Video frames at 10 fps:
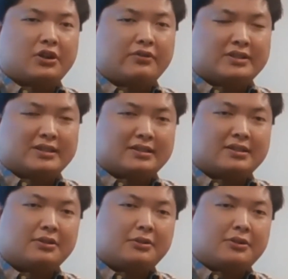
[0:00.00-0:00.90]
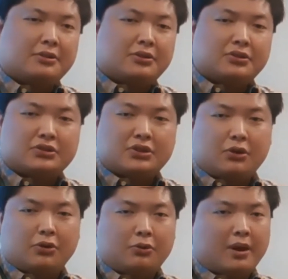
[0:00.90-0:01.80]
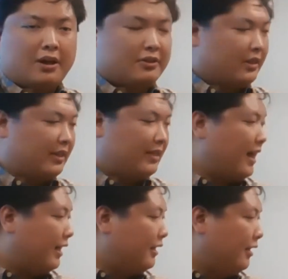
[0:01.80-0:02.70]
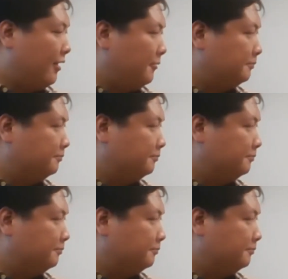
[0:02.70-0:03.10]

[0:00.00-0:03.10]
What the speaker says: services. So other than that,